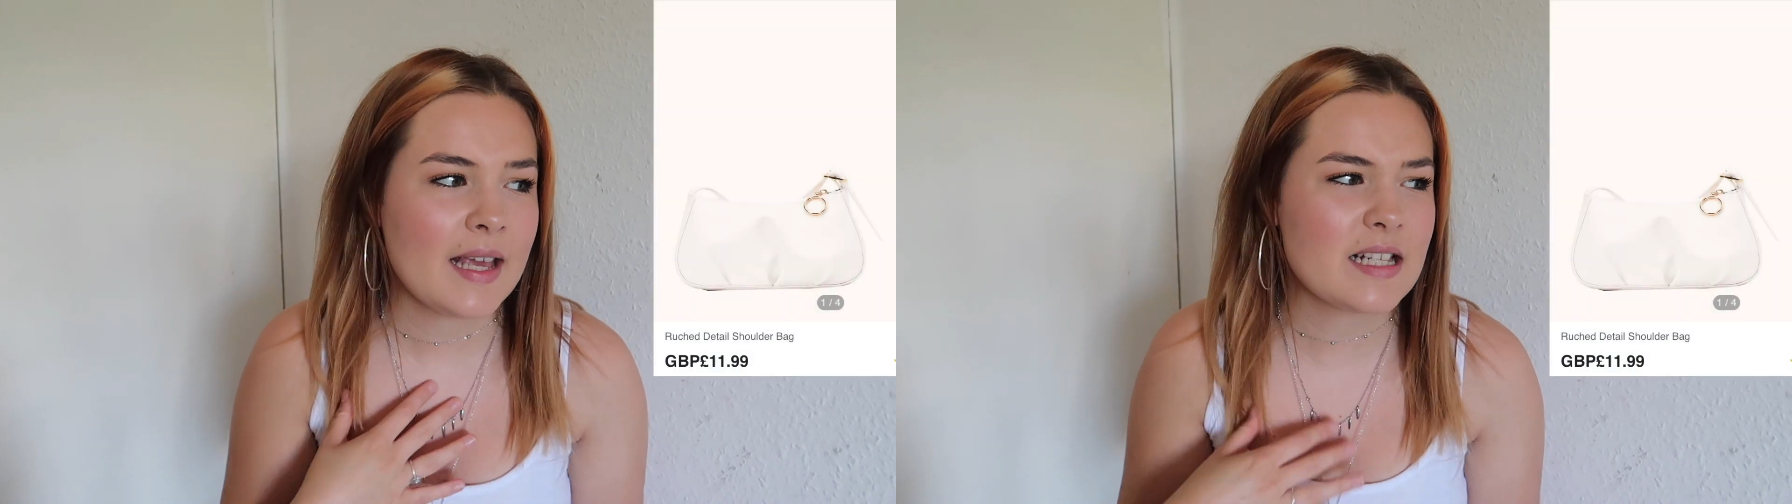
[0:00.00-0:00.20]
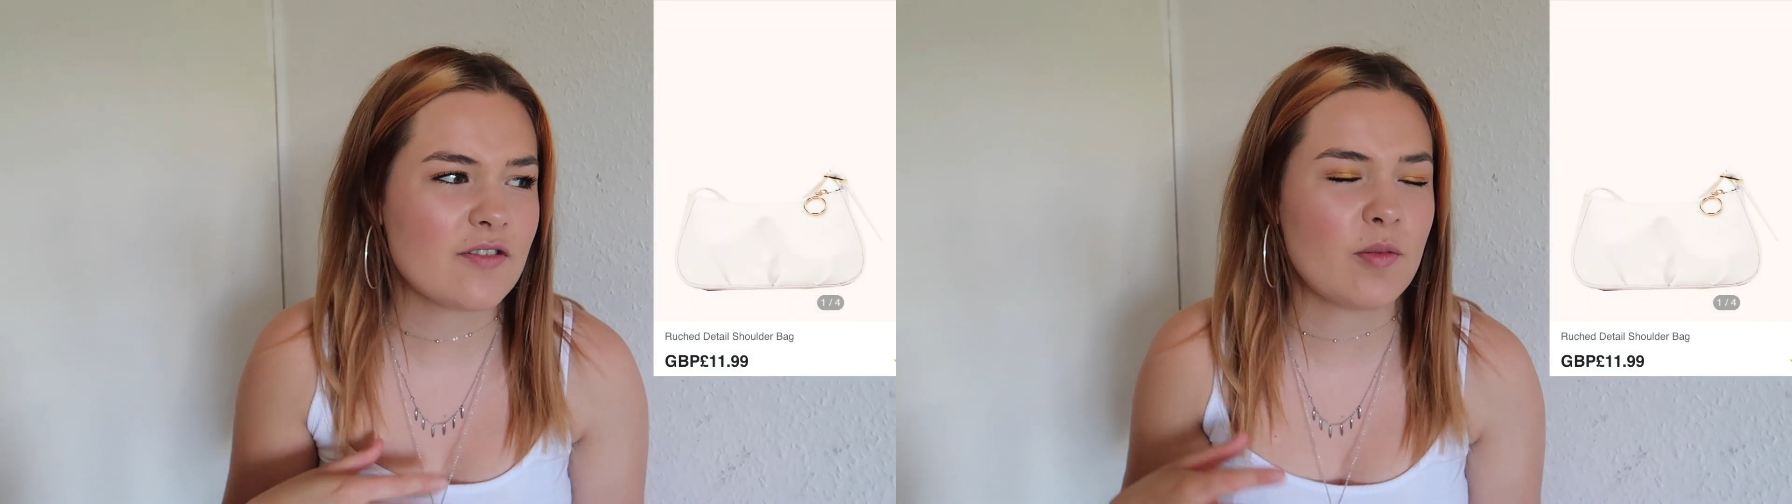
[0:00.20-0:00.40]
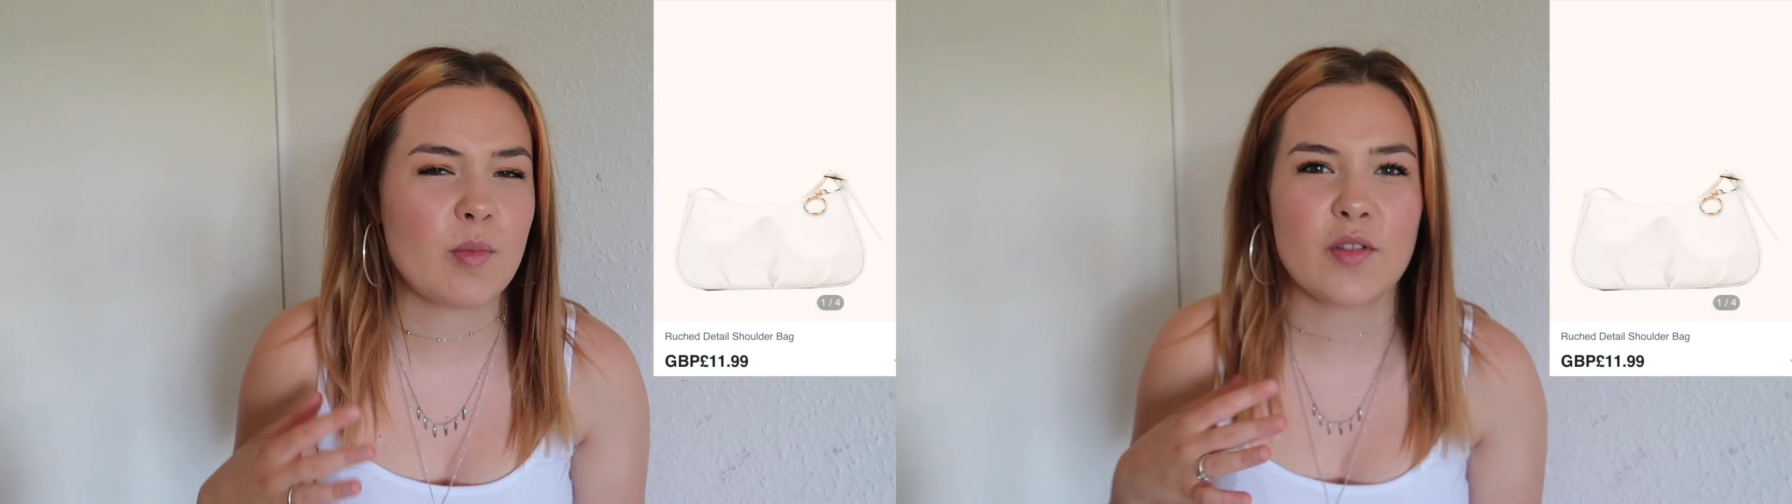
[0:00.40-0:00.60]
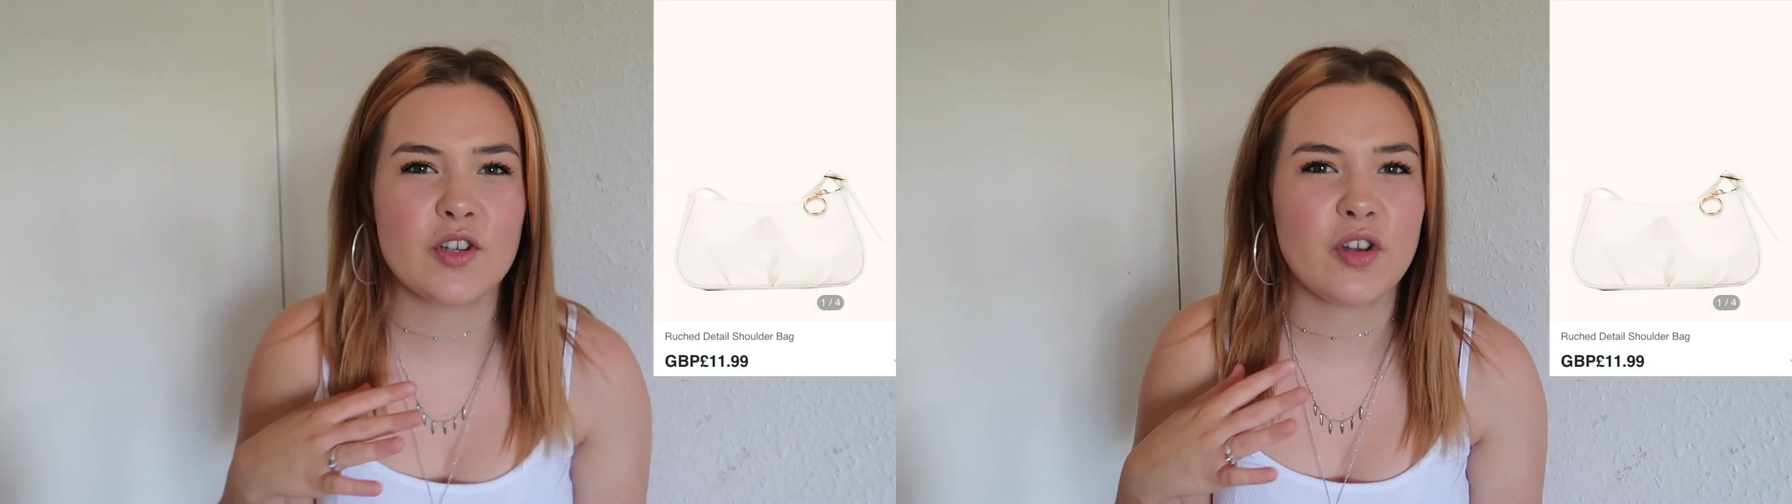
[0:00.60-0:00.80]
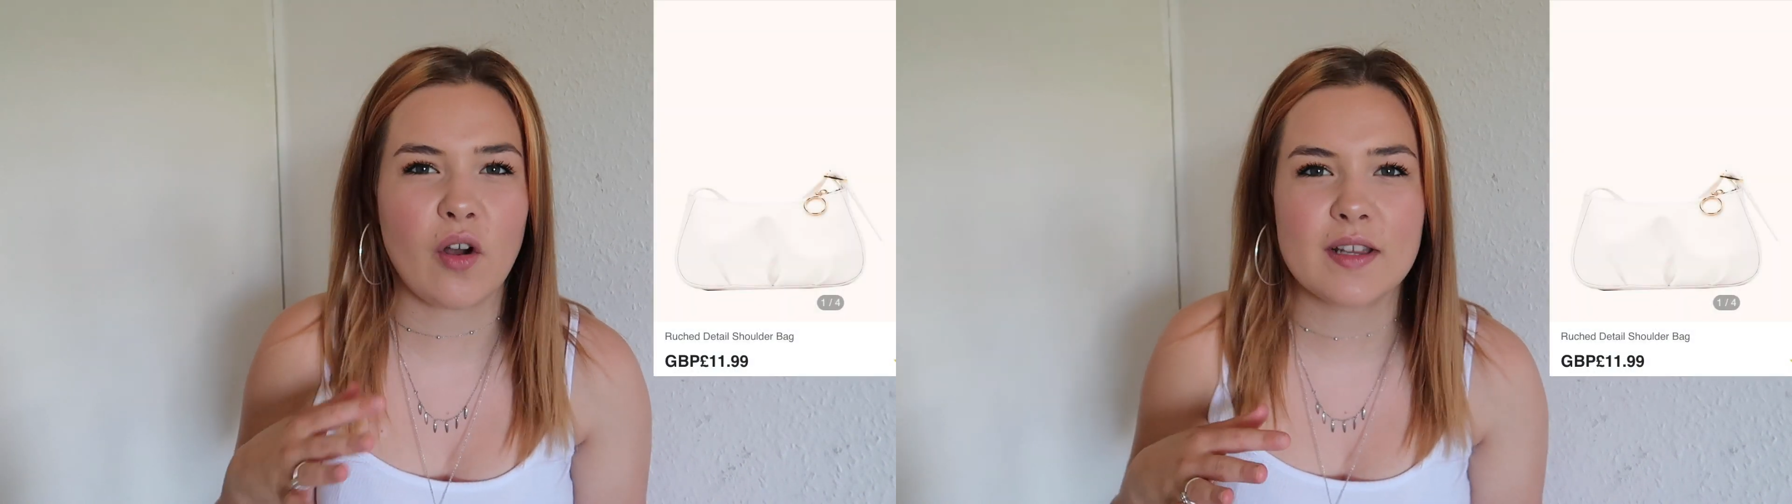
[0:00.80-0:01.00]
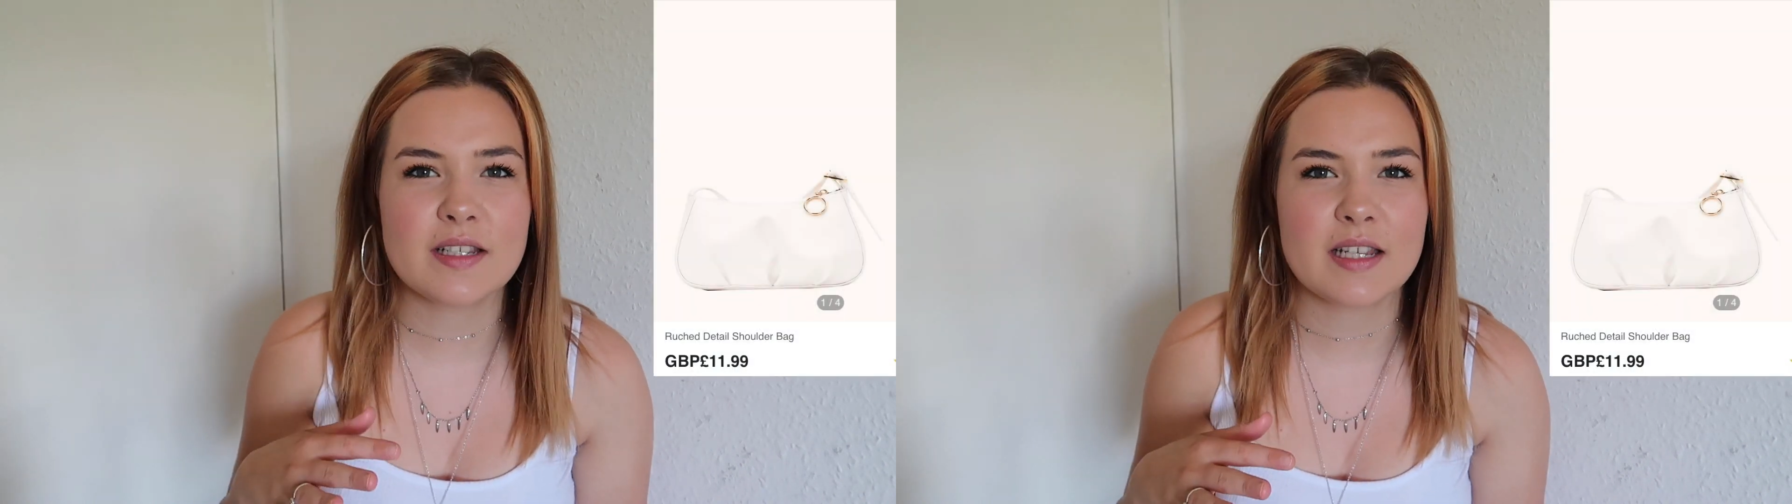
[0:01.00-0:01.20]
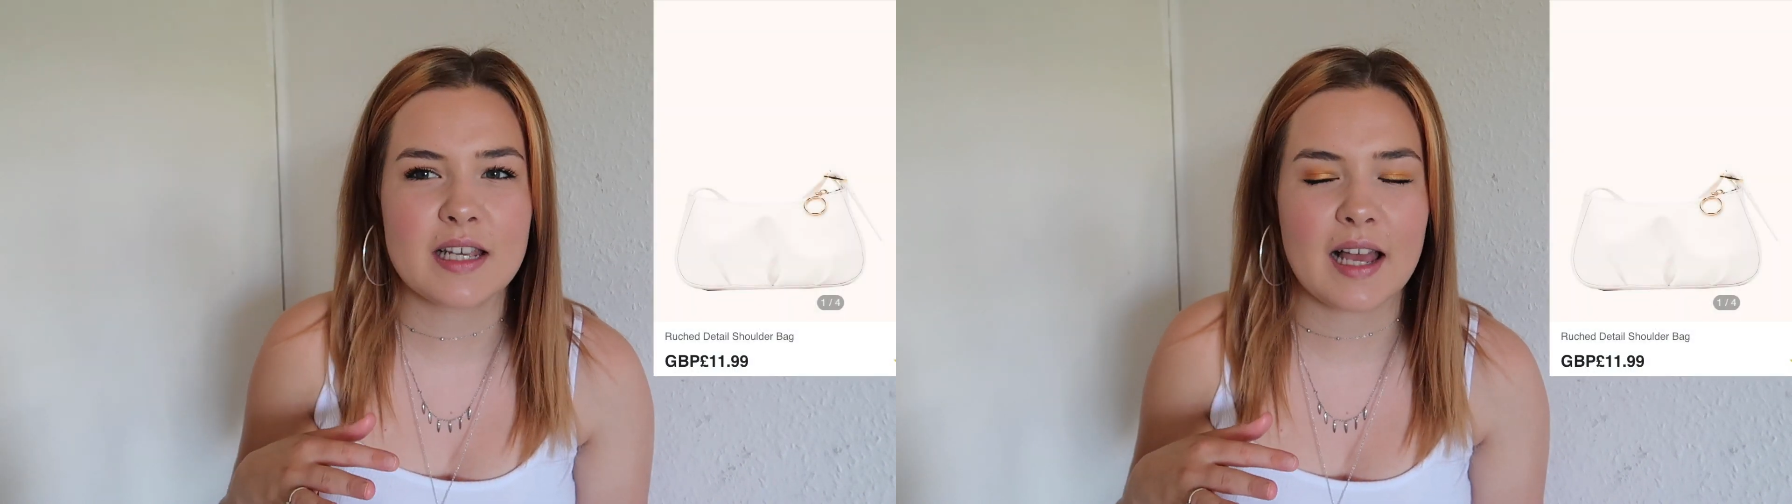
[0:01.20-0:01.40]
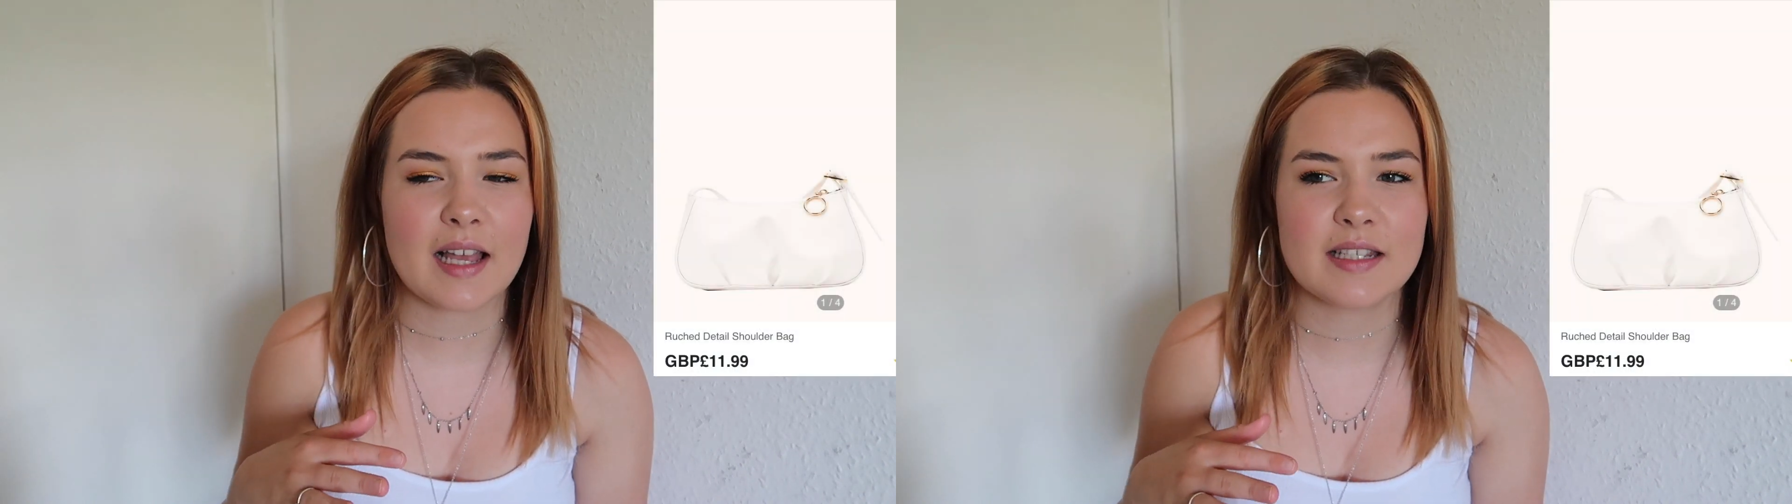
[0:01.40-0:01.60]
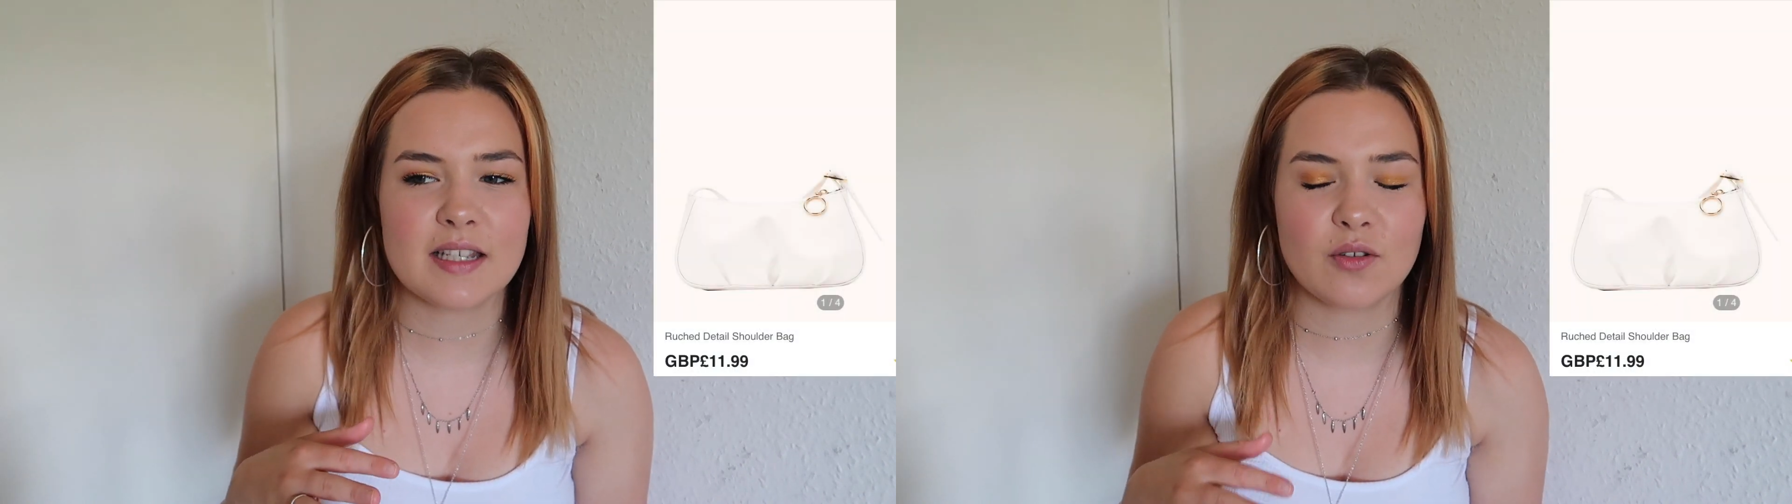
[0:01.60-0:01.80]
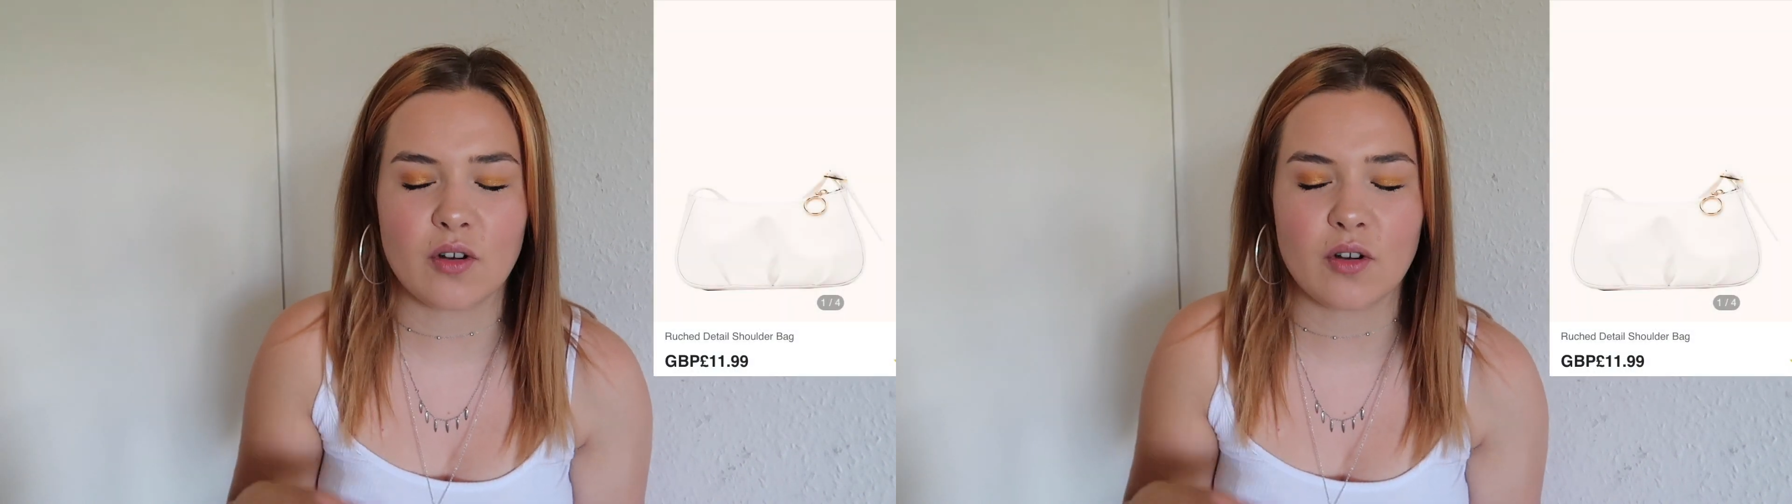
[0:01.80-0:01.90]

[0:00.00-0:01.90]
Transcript: Is it from like the 80s